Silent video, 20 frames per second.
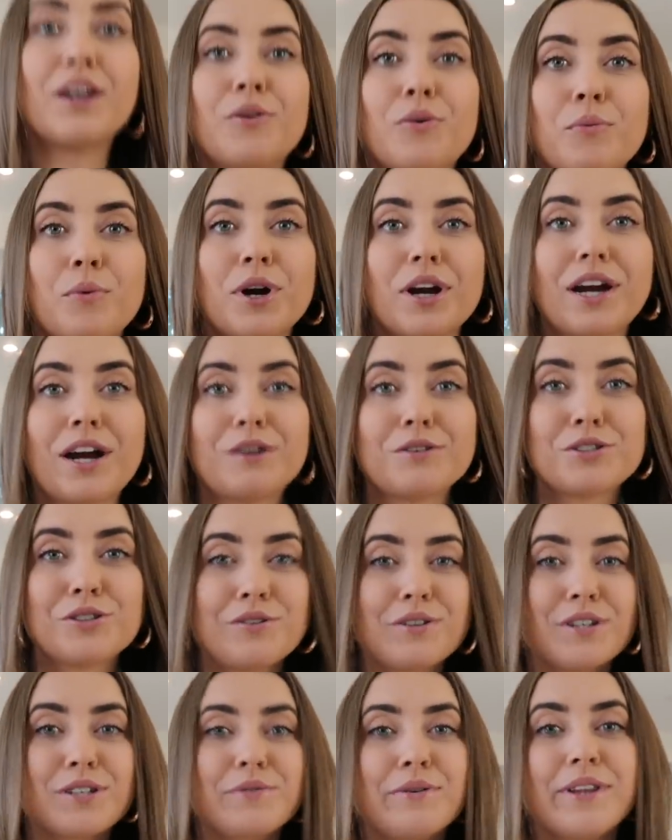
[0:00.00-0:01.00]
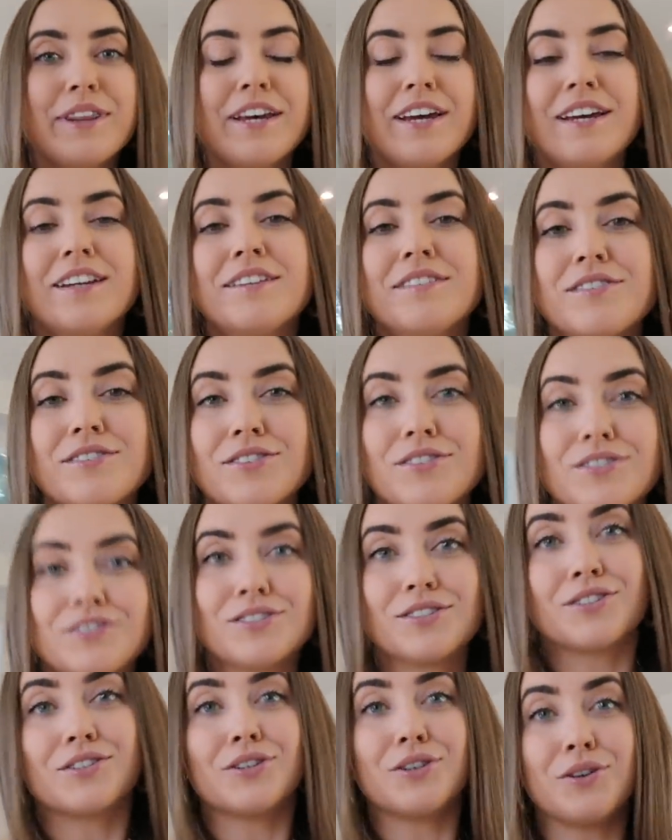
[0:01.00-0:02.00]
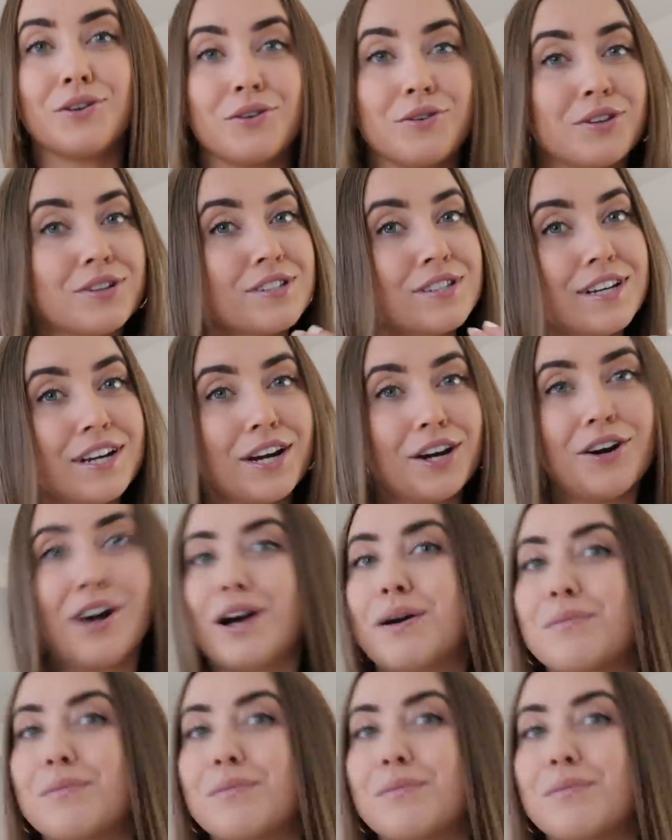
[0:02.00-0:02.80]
like workout shorts with it since you only see here